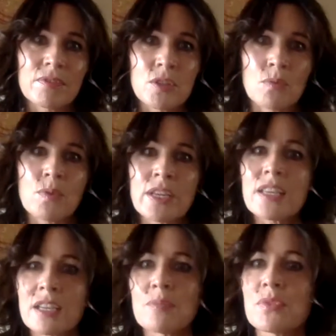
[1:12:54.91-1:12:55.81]
So we
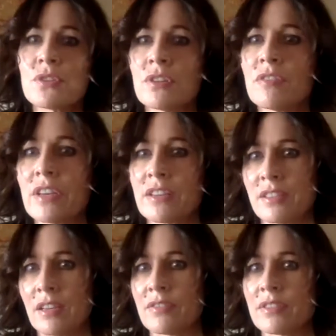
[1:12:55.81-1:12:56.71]
can observe
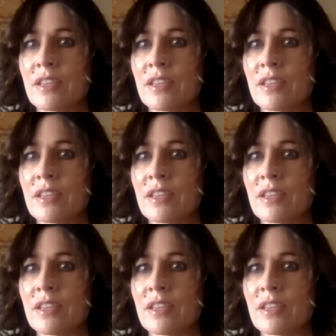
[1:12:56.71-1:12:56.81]
ourselves.